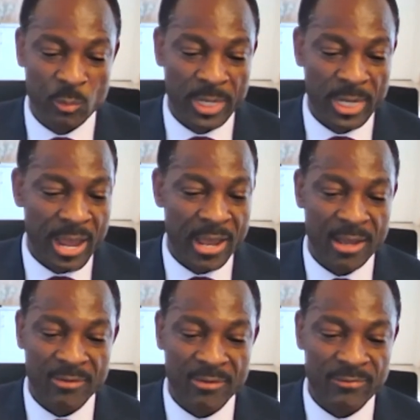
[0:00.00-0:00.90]
We
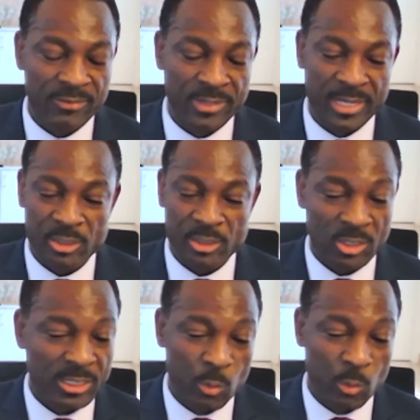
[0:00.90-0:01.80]
have at
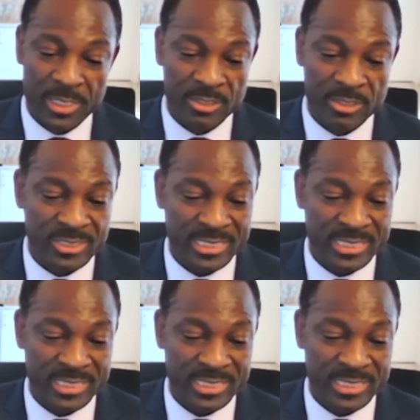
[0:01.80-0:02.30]
solid waste,